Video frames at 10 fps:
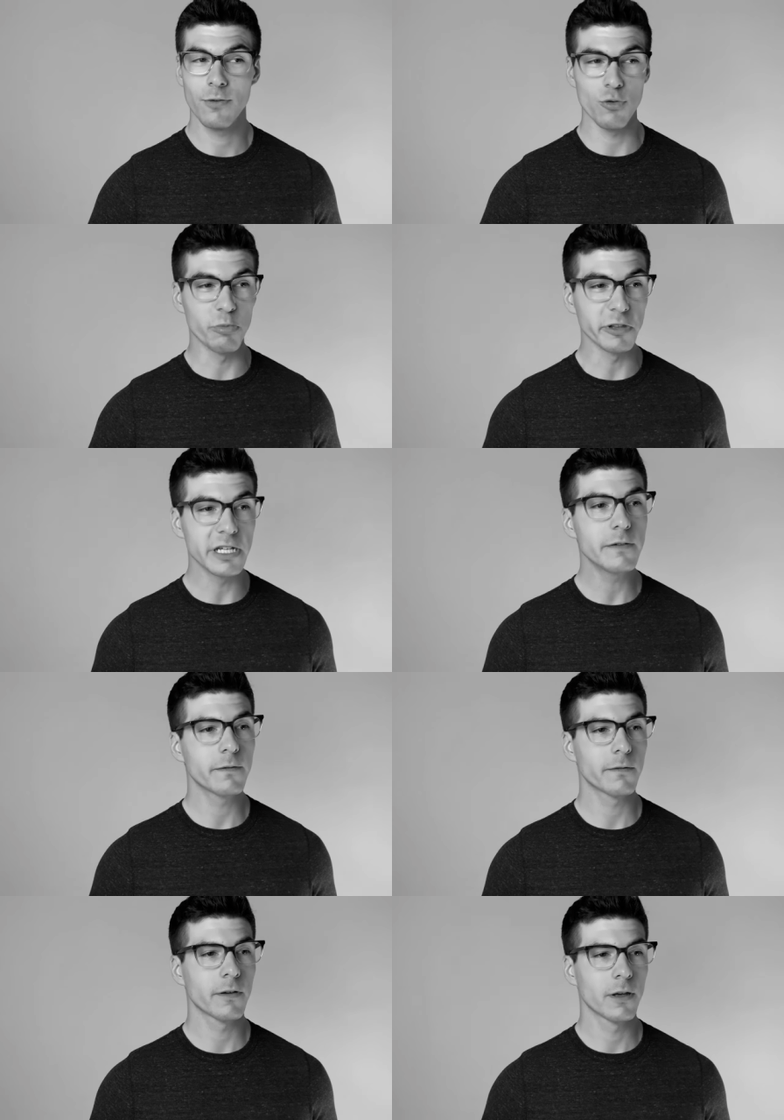through
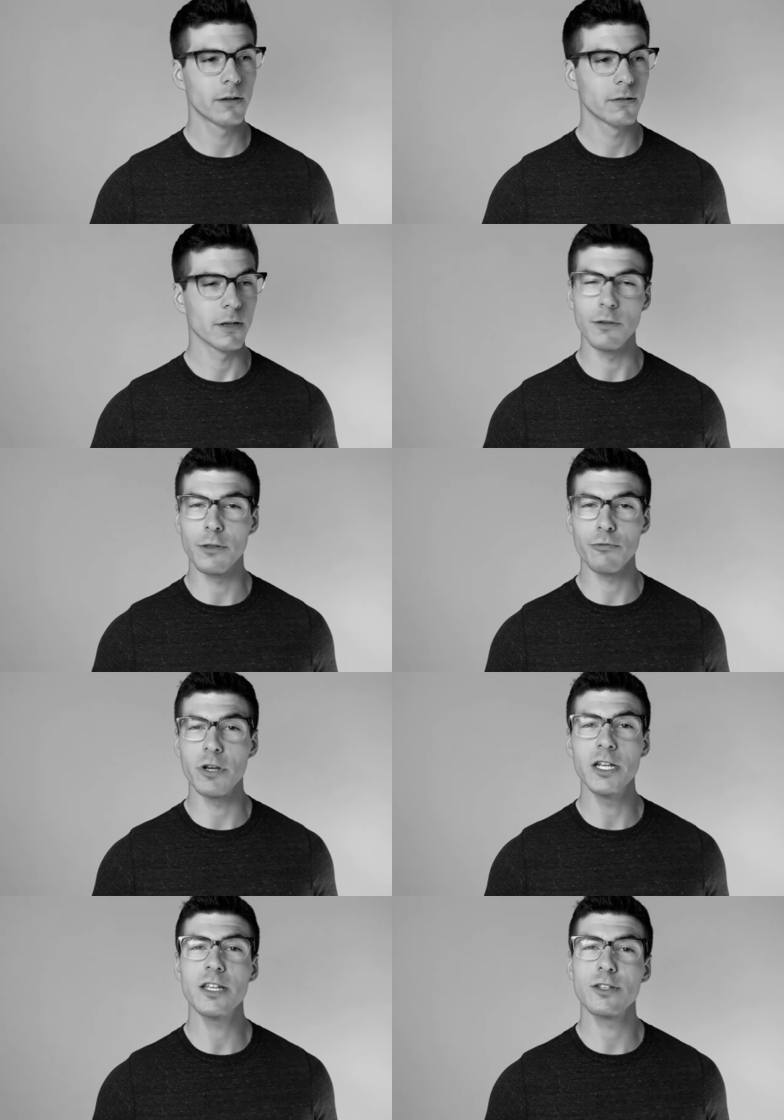belief in the
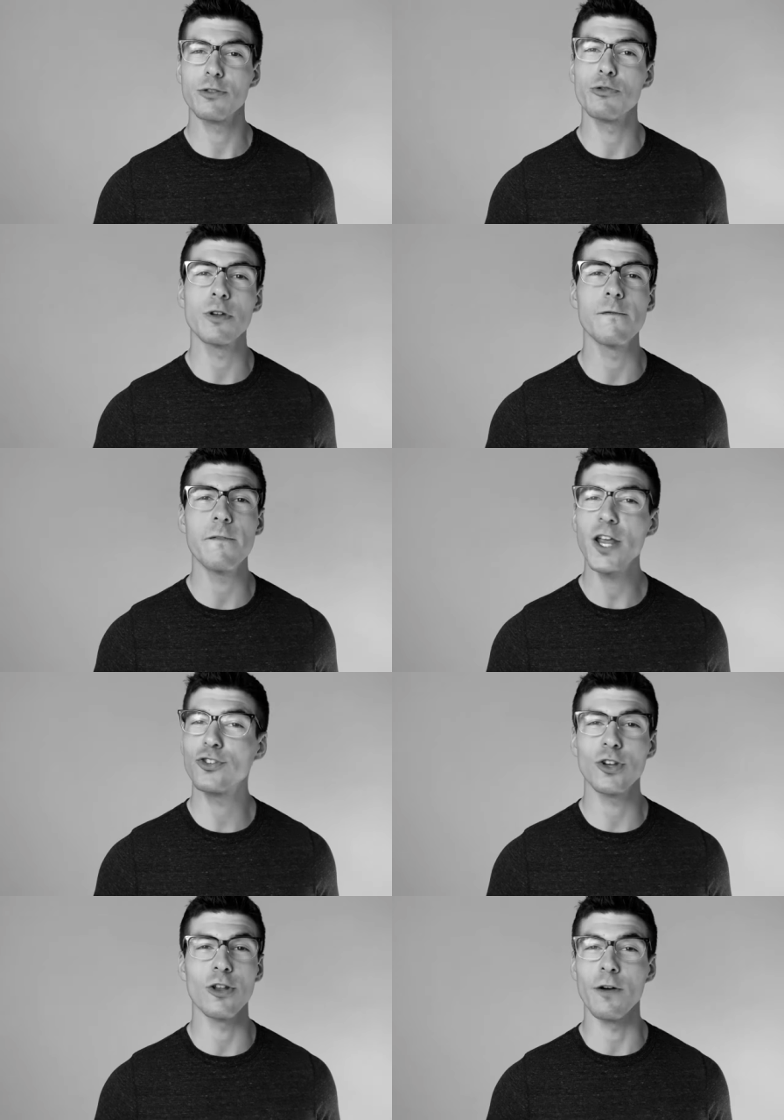threeness, through
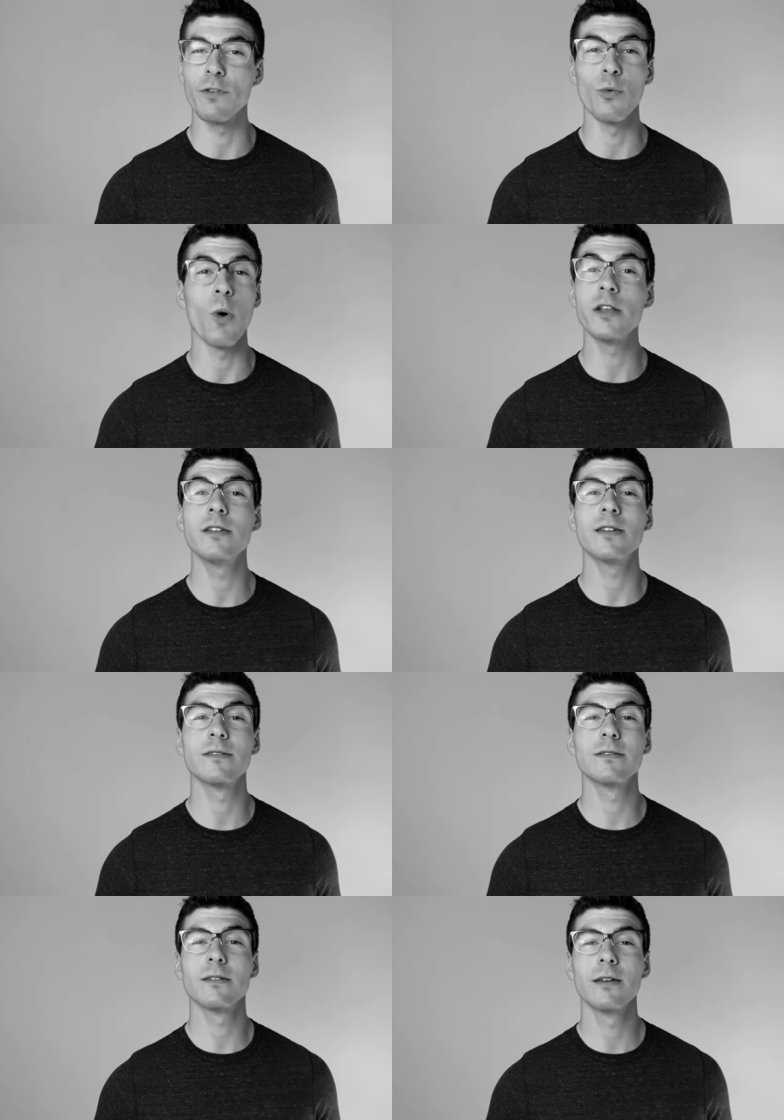confession of the
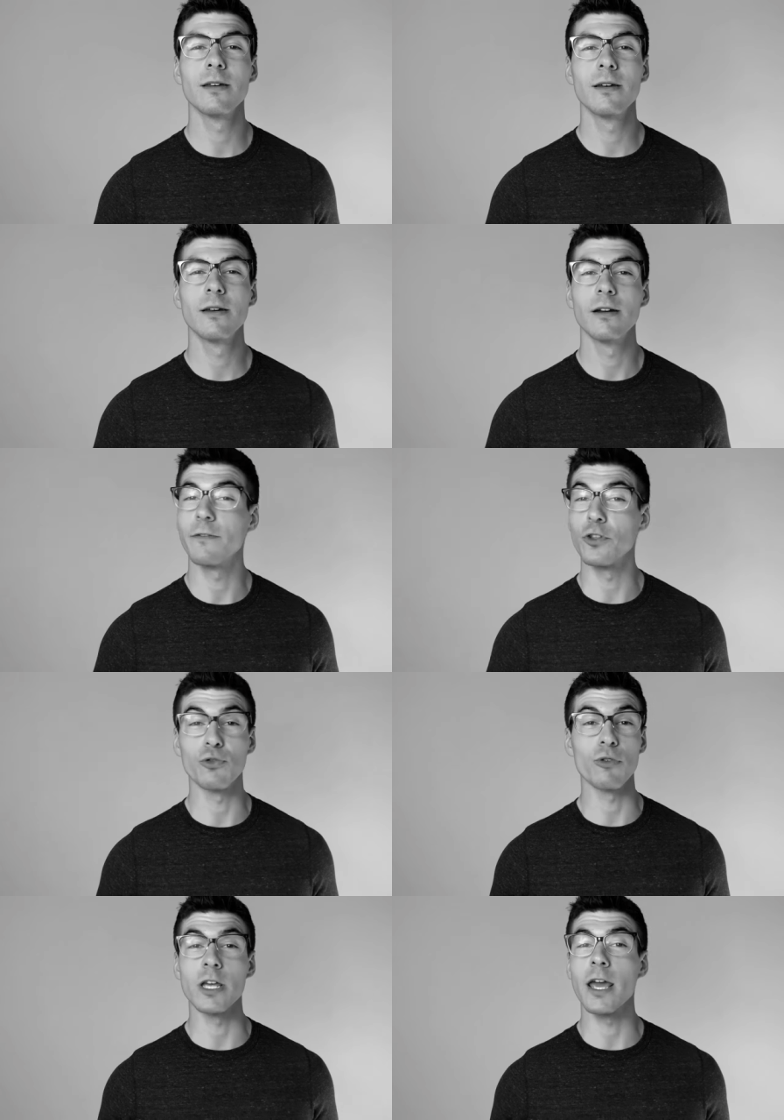oneness of the
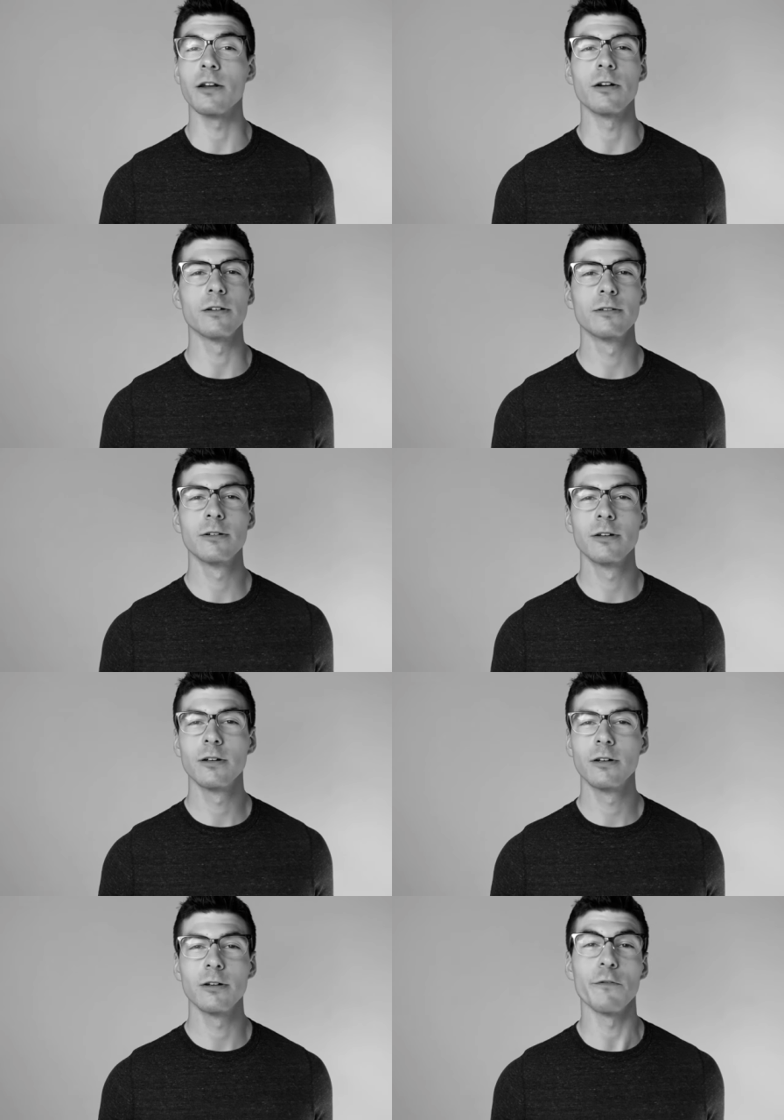Creator
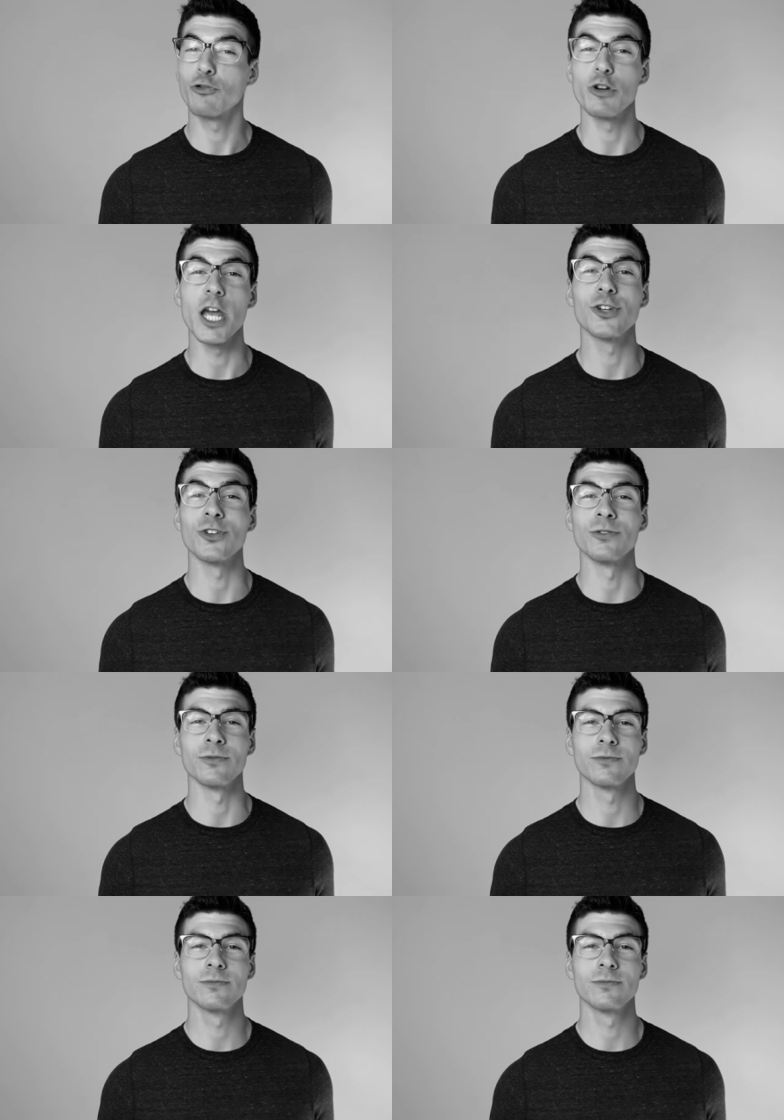of creation.